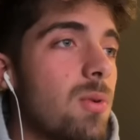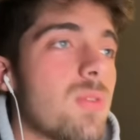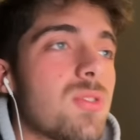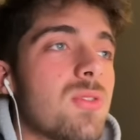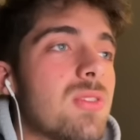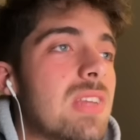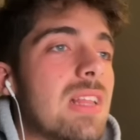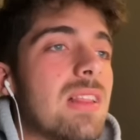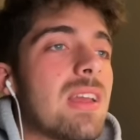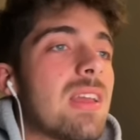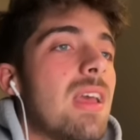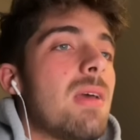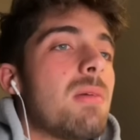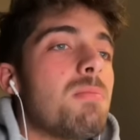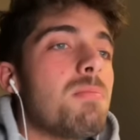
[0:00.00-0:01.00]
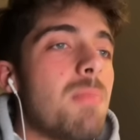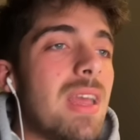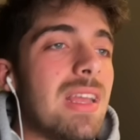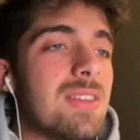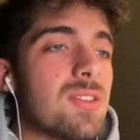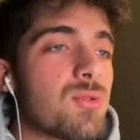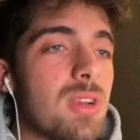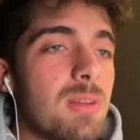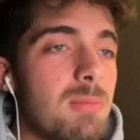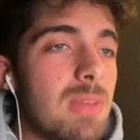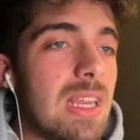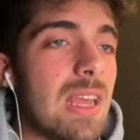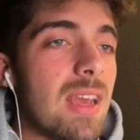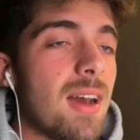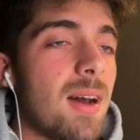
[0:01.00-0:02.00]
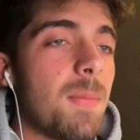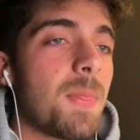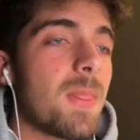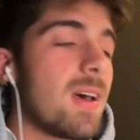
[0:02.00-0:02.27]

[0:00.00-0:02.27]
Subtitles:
We're also seeing, like, mainstream media